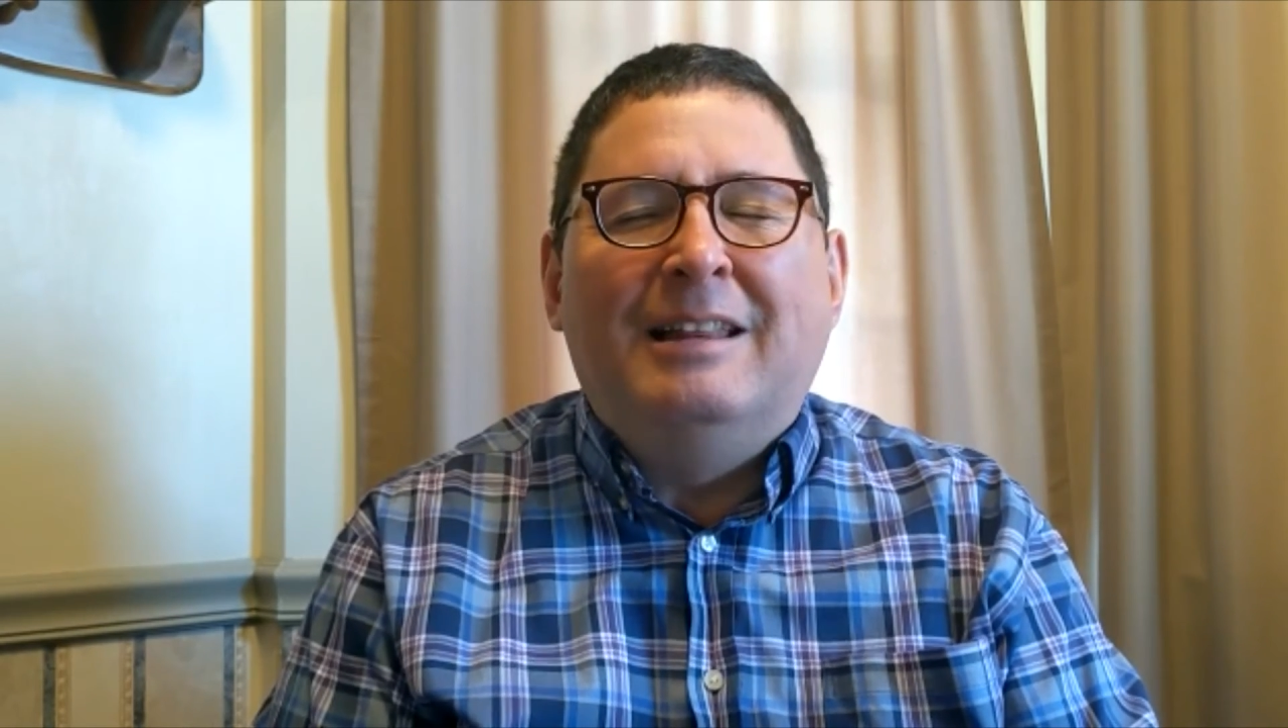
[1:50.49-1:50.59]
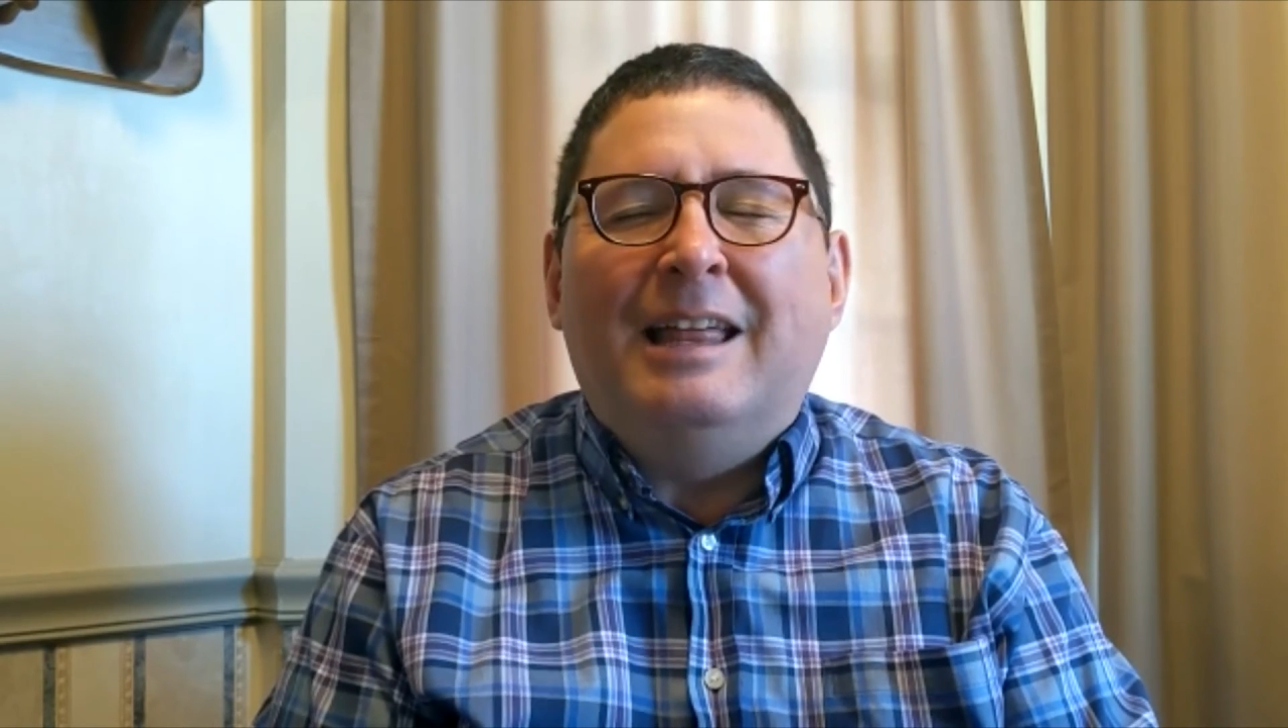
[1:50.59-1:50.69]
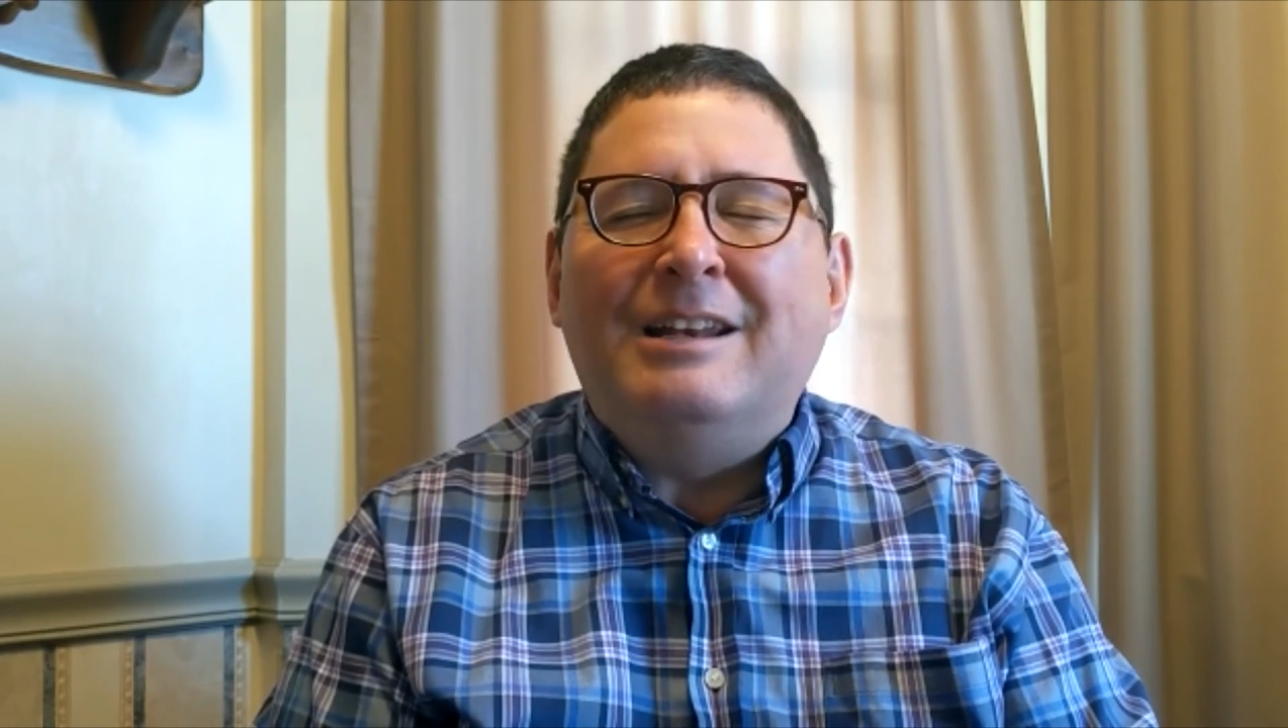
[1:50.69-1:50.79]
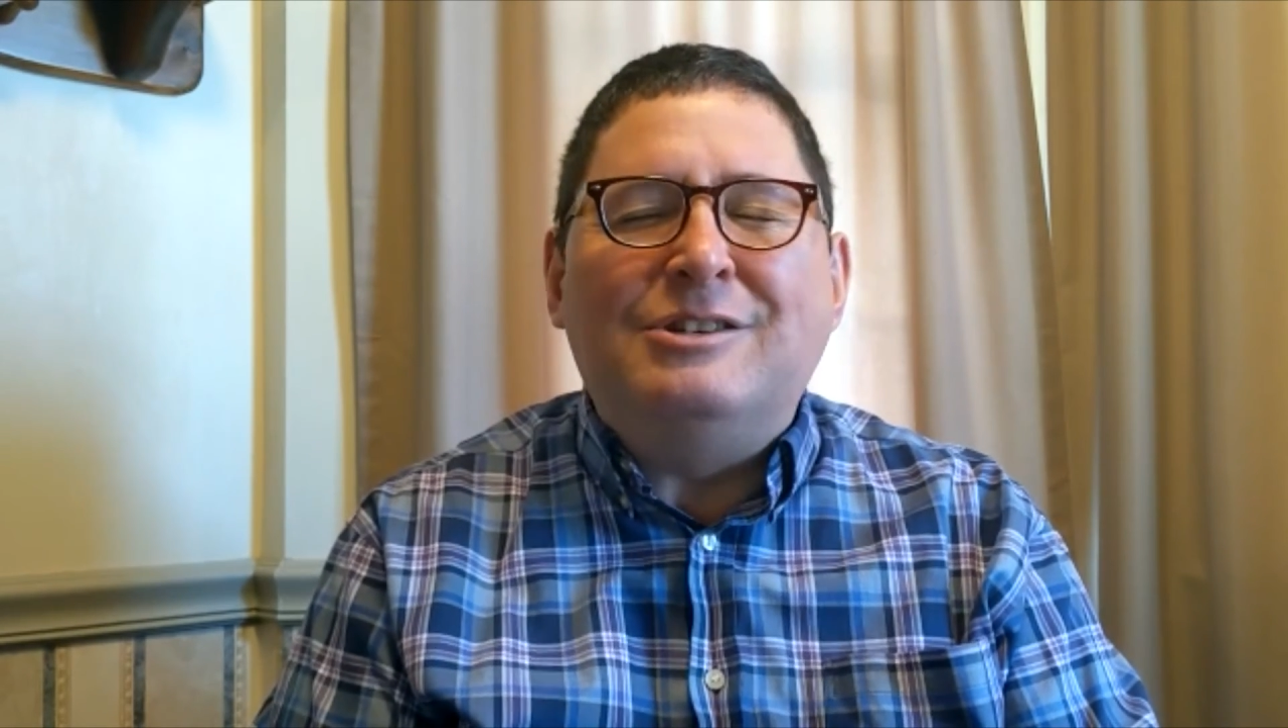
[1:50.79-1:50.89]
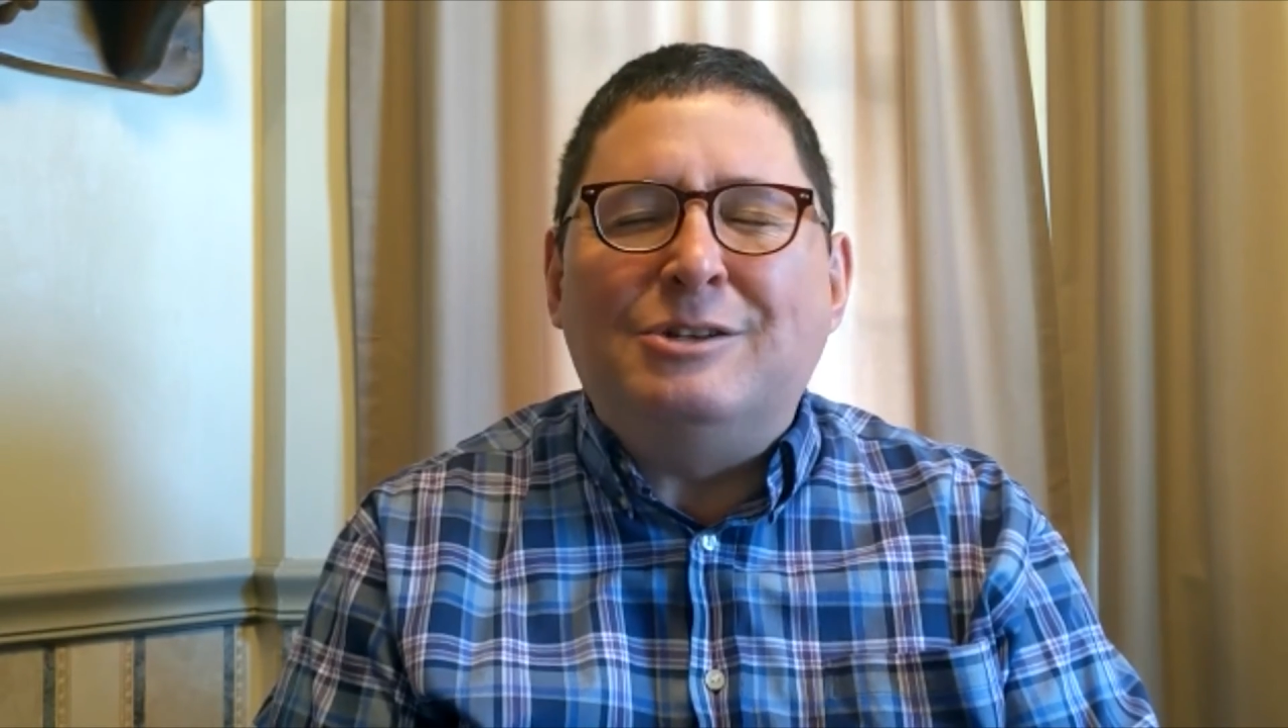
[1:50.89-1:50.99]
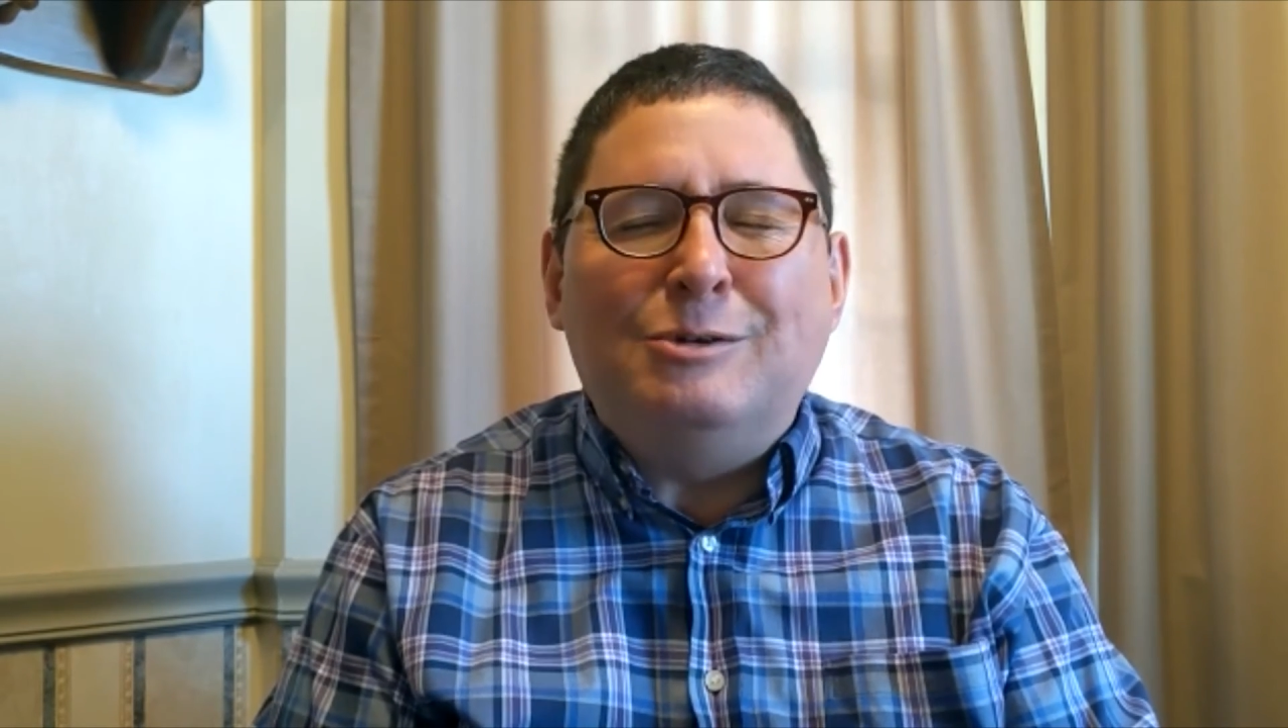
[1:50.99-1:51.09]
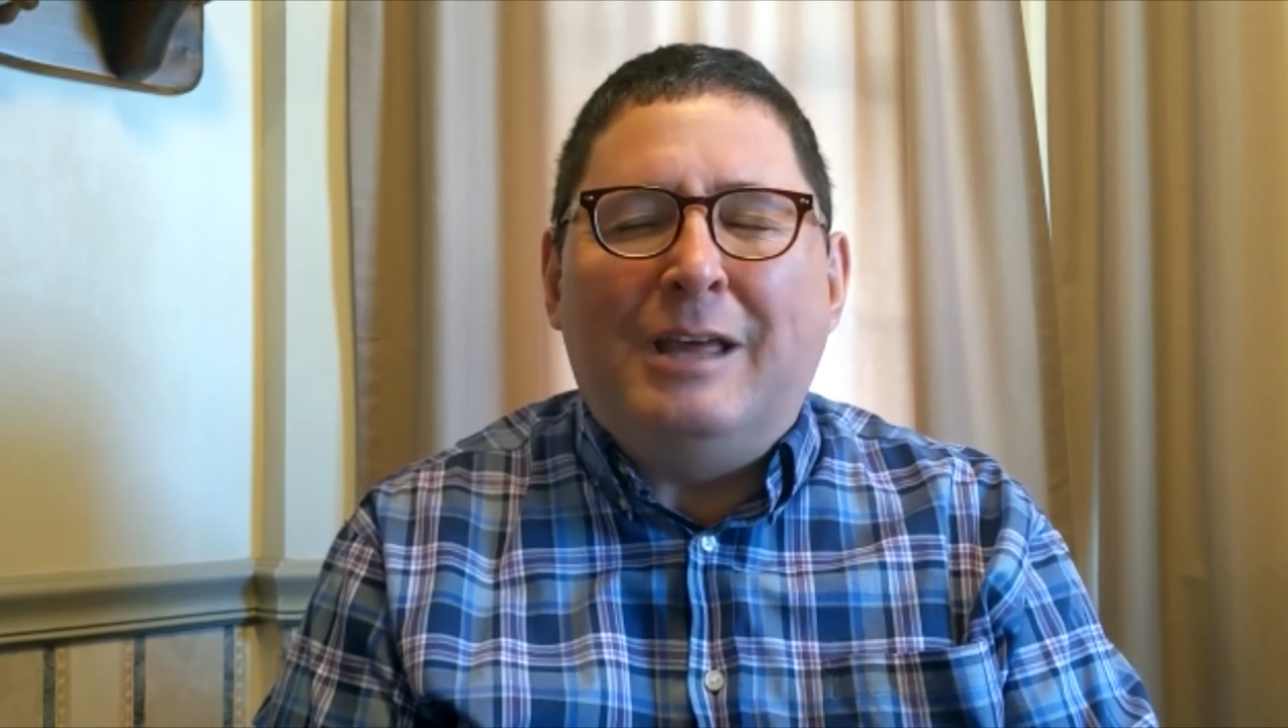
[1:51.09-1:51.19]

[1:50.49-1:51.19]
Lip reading: Let us do